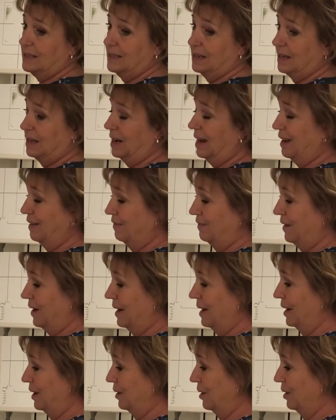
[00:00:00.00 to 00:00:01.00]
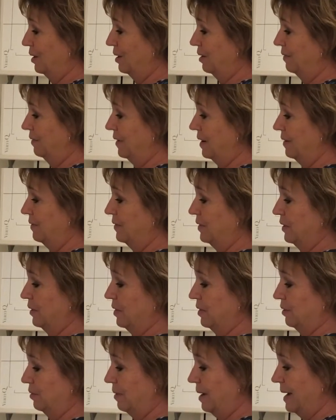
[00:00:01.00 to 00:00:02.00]
the kyphotic curve of the
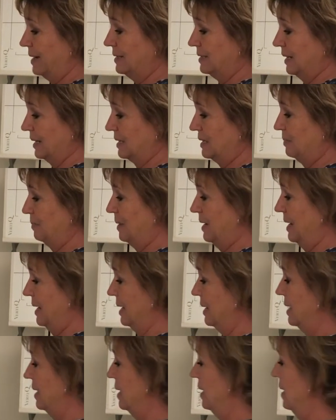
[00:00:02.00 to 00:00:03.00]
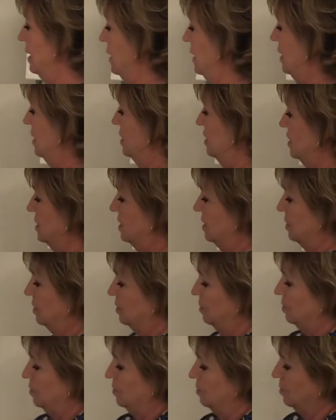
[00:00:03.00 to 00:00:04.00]
thoracic spine. So
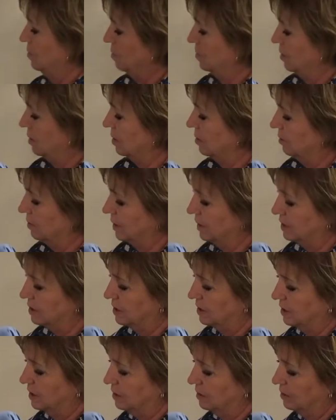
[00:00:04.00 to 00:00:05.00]
we're going to